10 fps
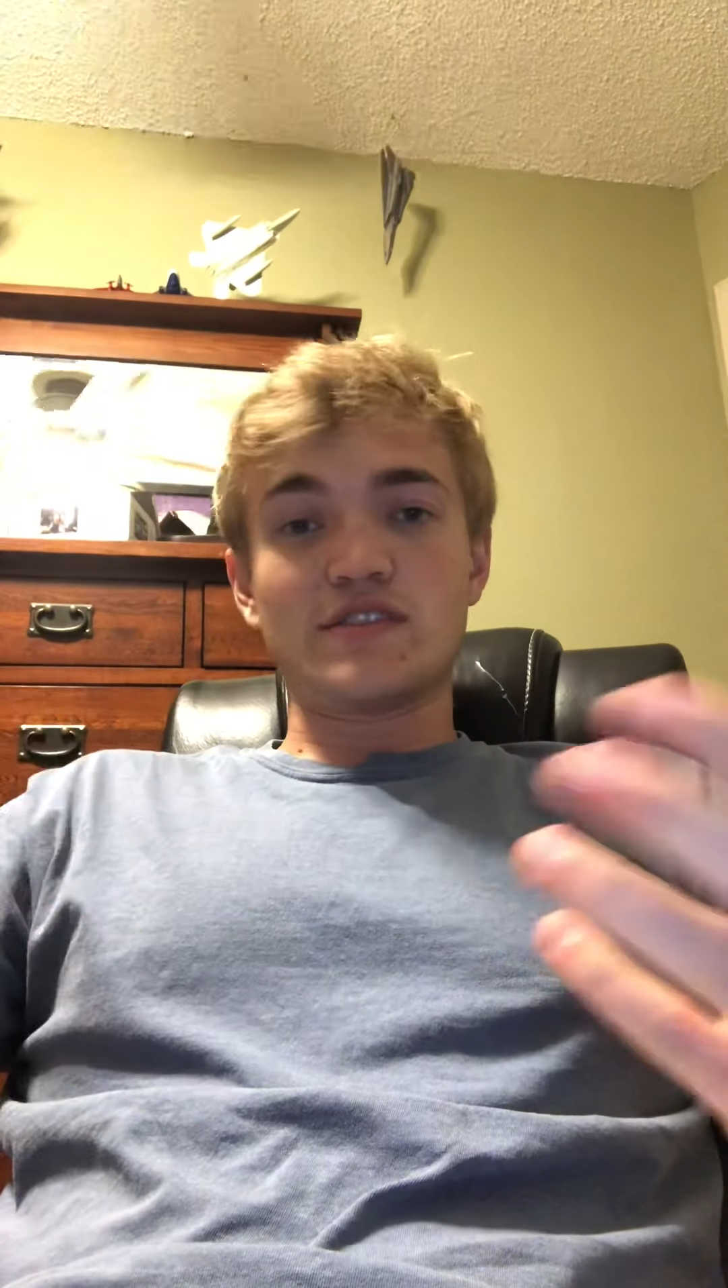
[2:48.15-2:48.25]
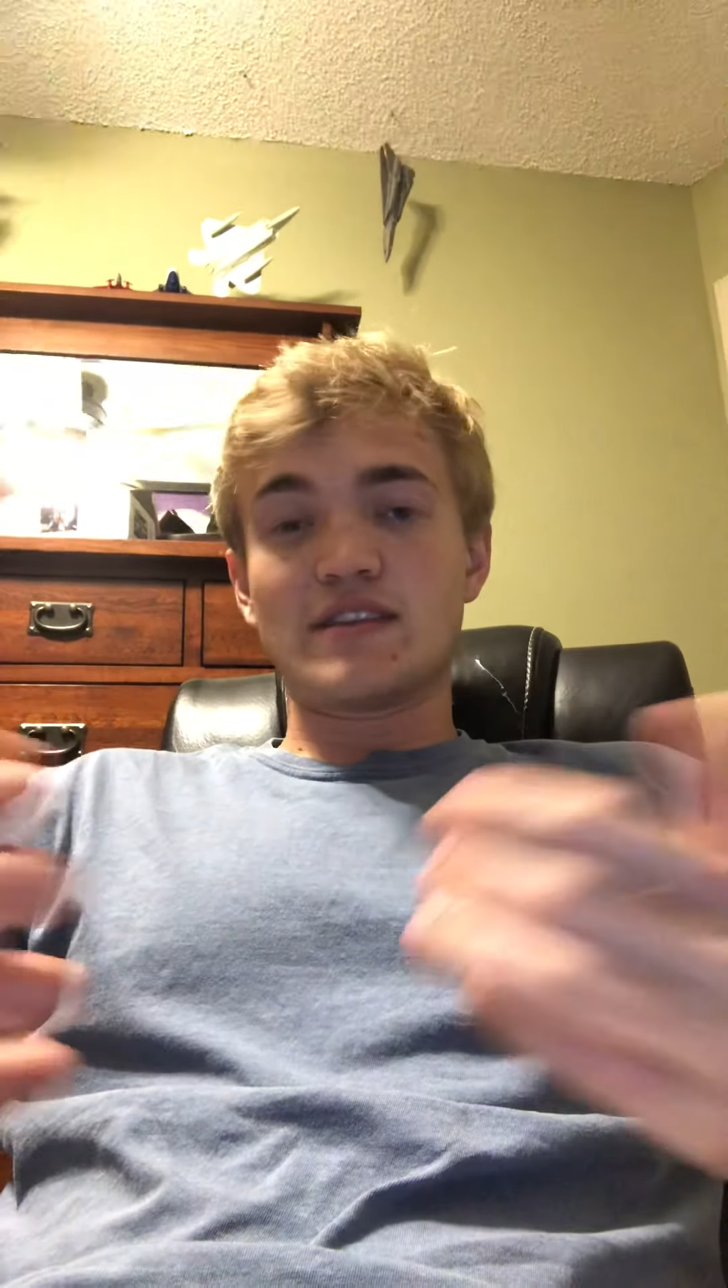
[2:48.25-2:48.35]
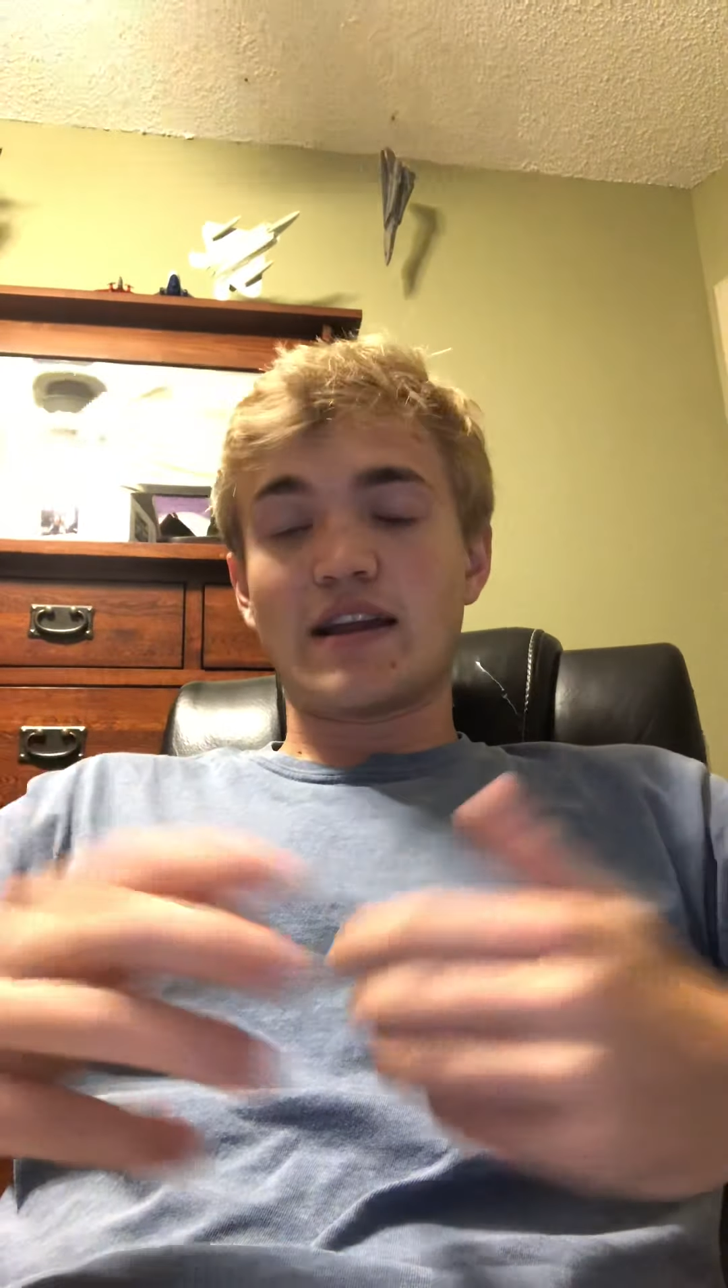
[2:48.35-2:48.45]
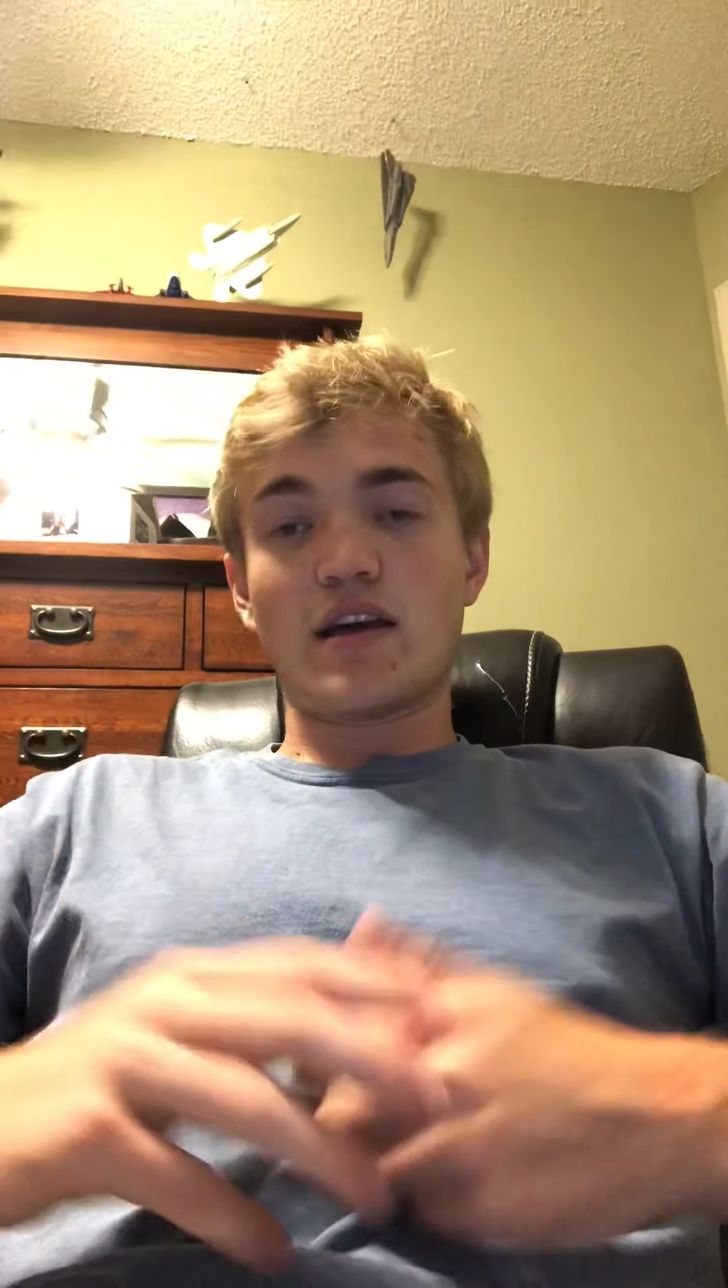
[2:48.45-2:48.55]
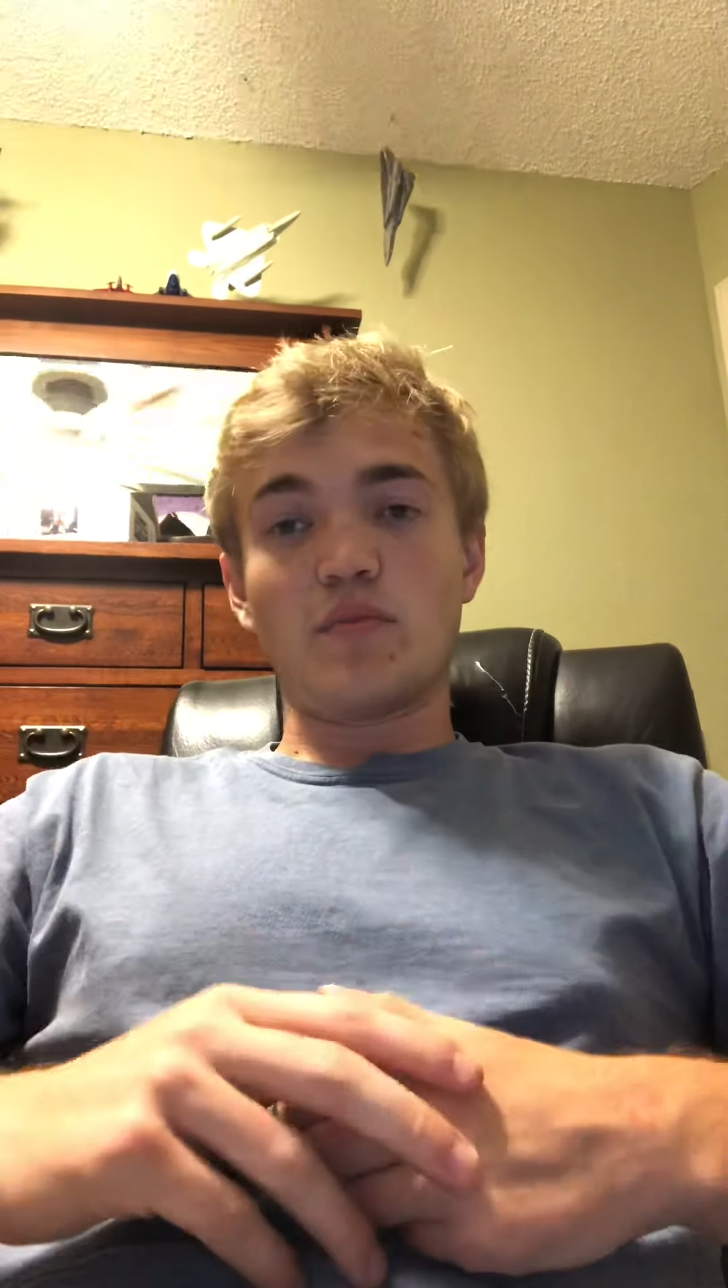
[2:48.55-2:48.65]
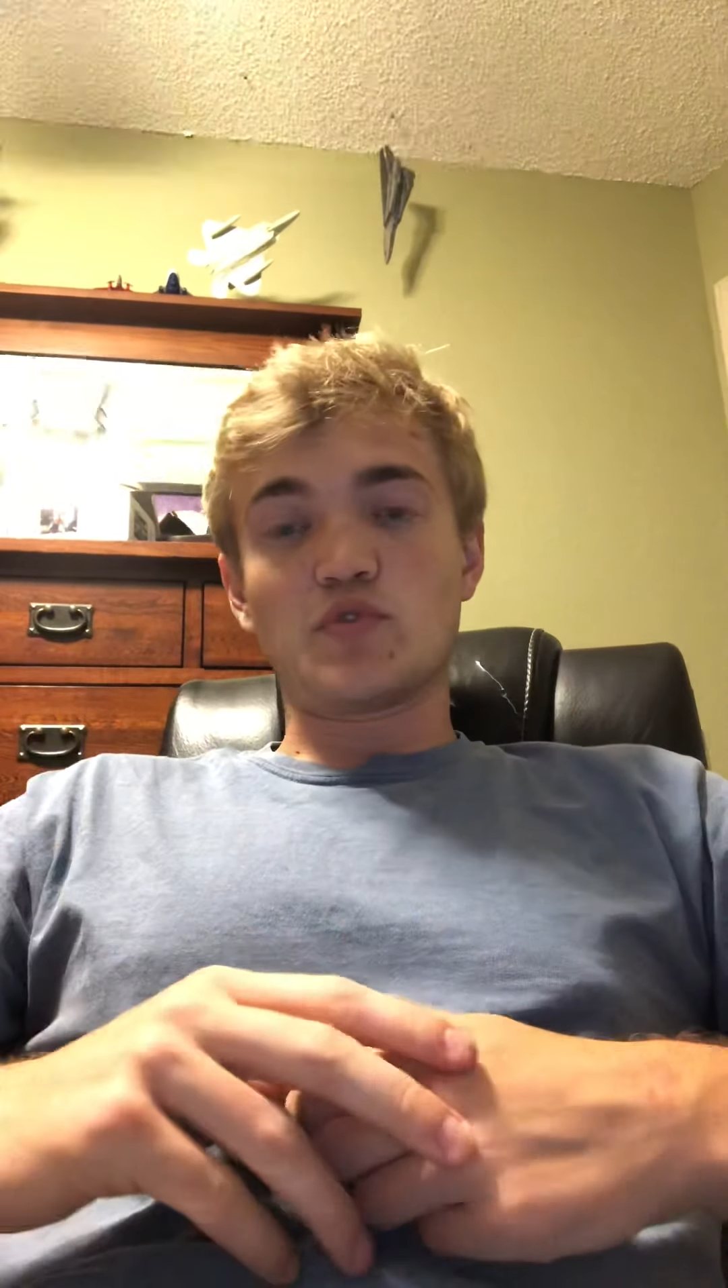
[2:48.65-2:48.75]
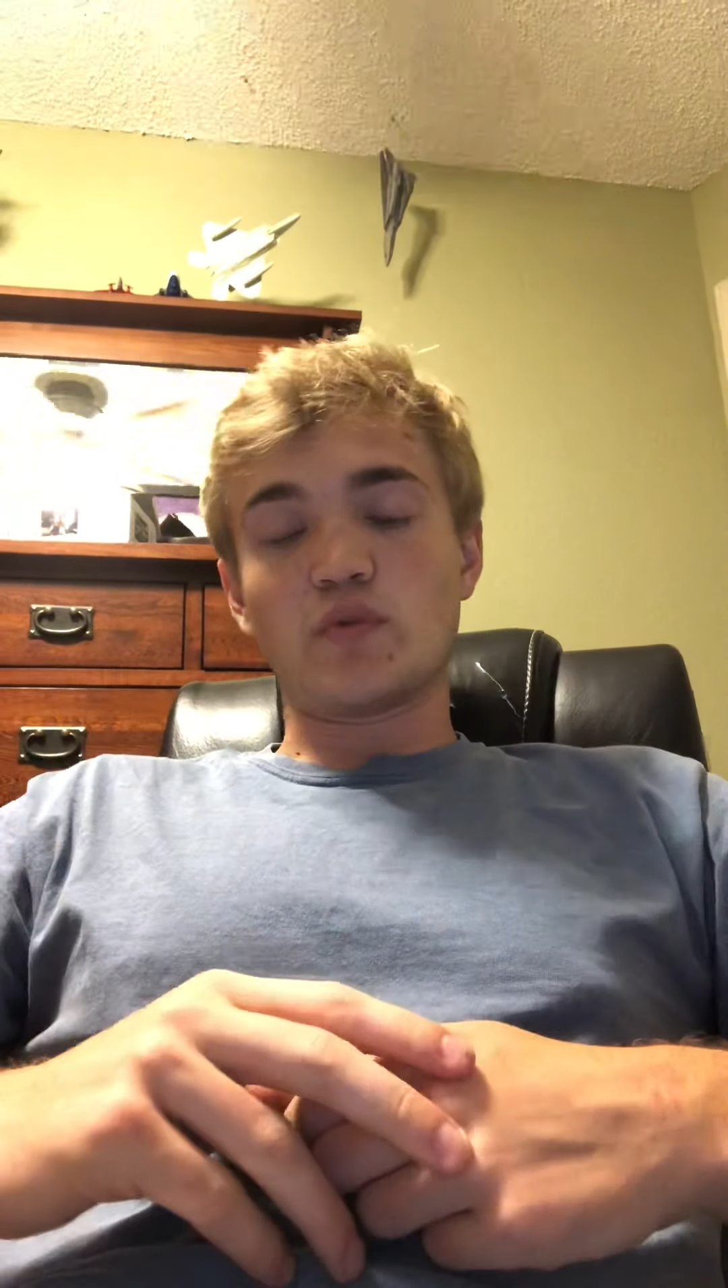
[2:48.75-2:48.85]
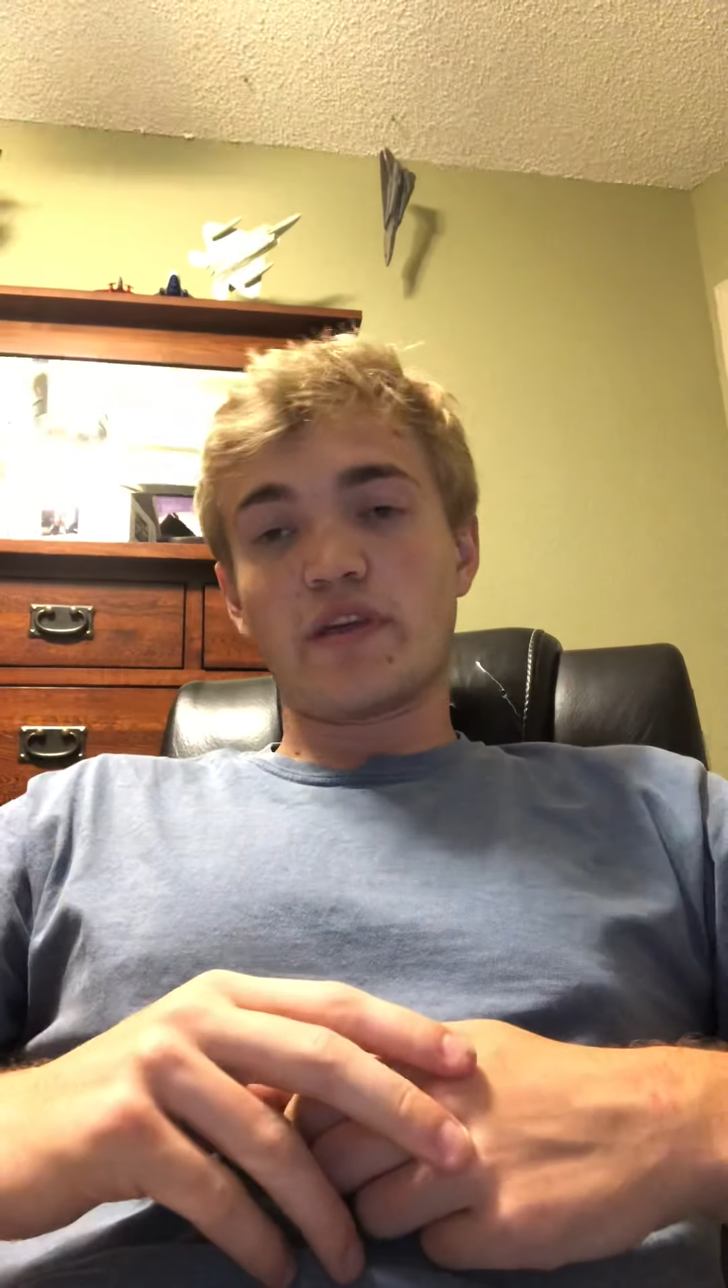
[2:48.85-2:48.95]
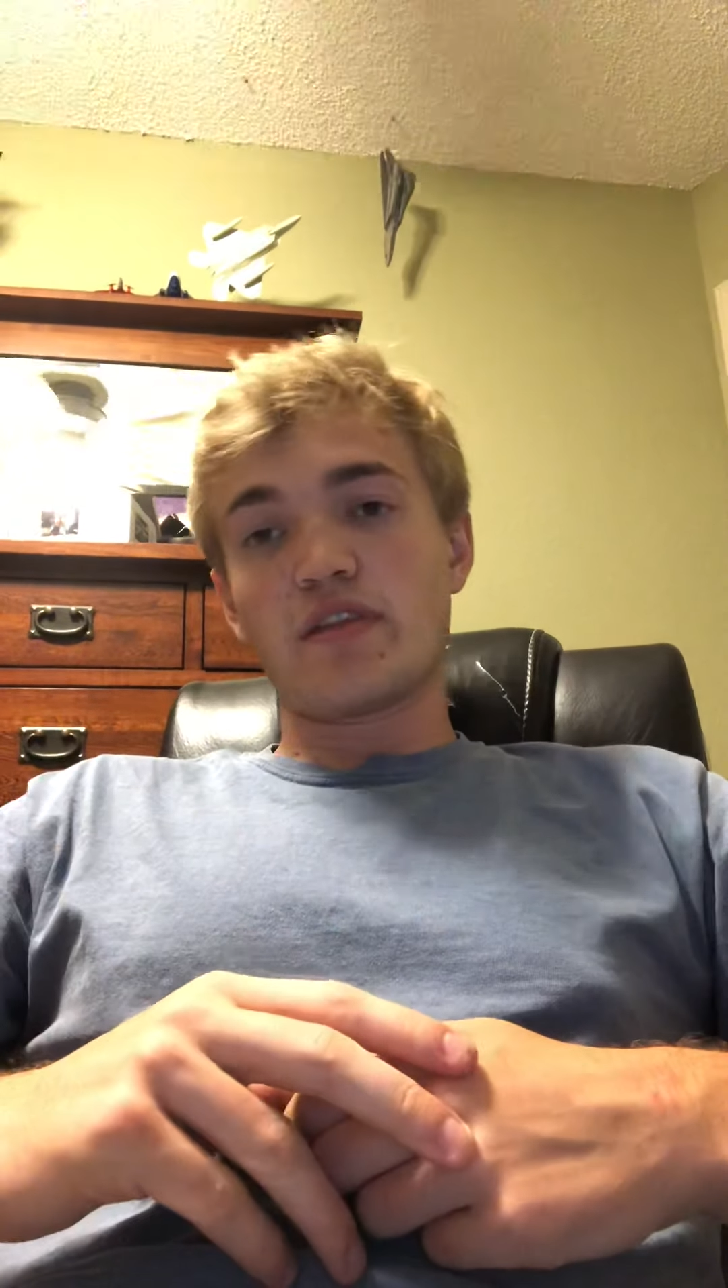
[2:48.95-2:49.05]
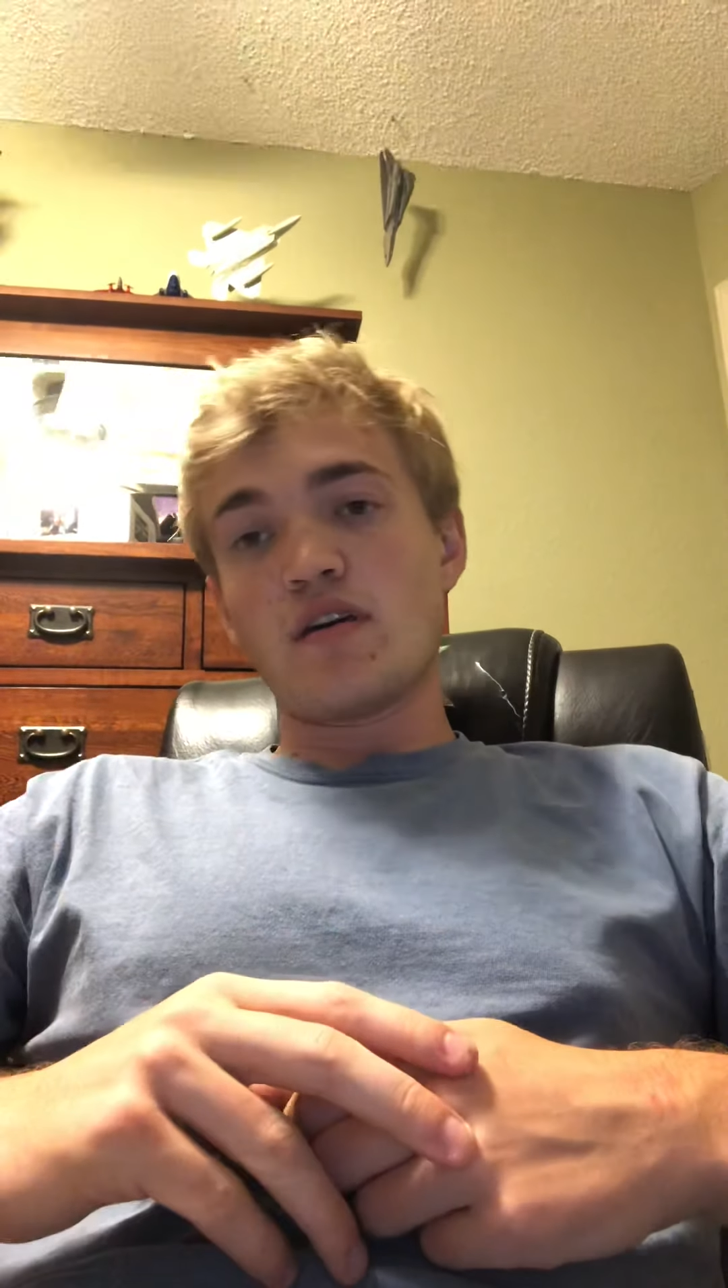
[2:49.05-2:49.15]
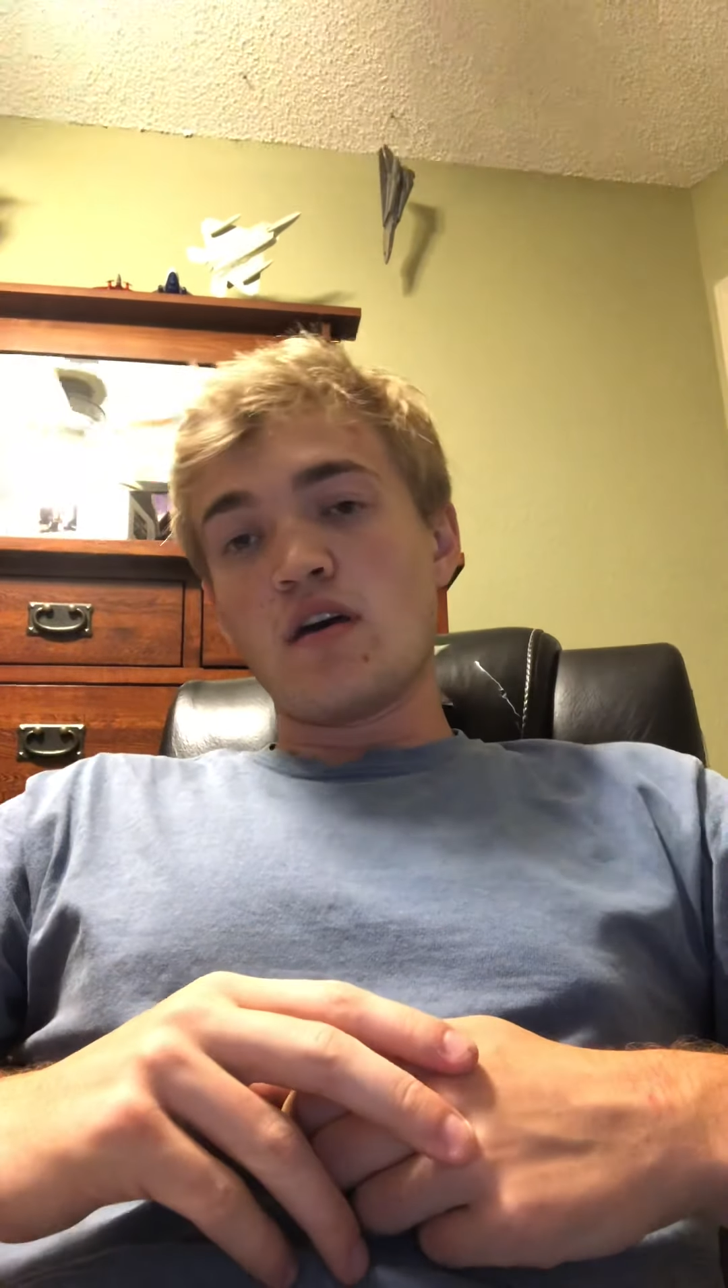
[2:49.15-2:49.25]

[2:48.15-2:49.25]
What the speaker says: that it helps with,